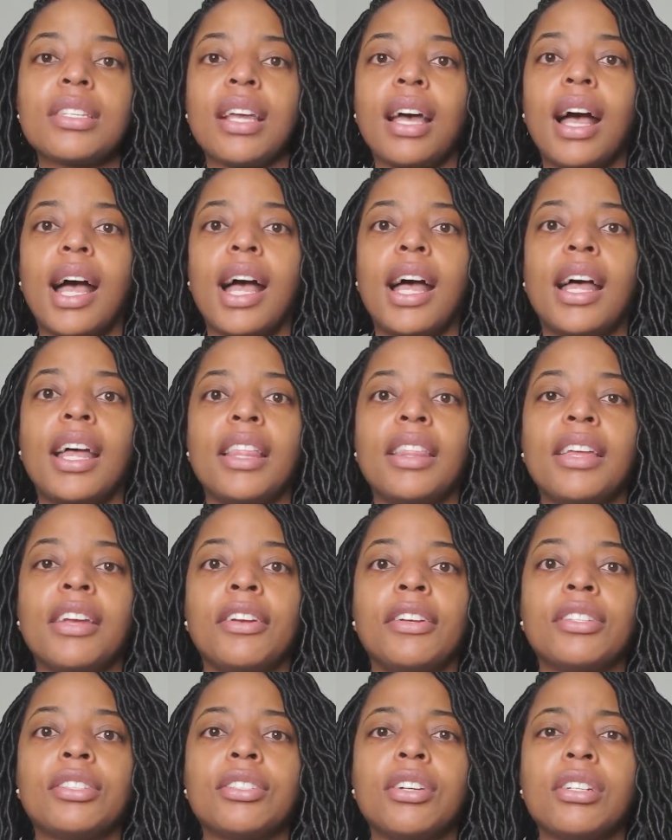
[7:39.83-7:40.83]

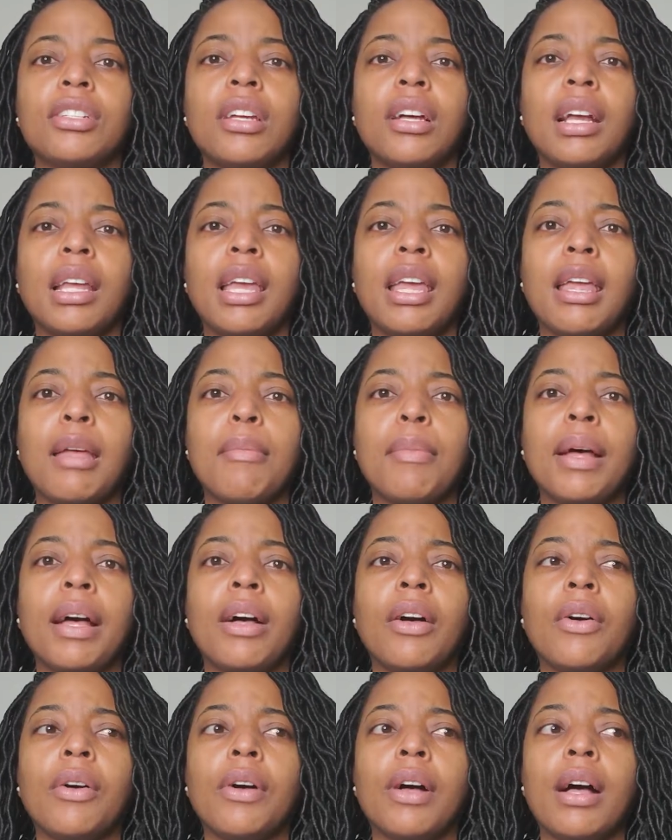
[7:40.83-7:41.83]
They start talking
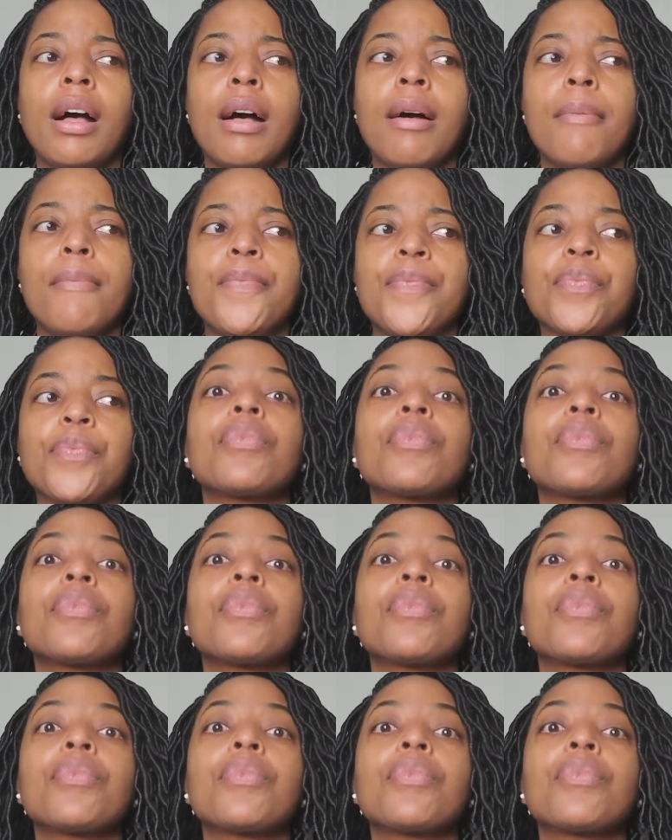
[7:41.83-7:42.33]
about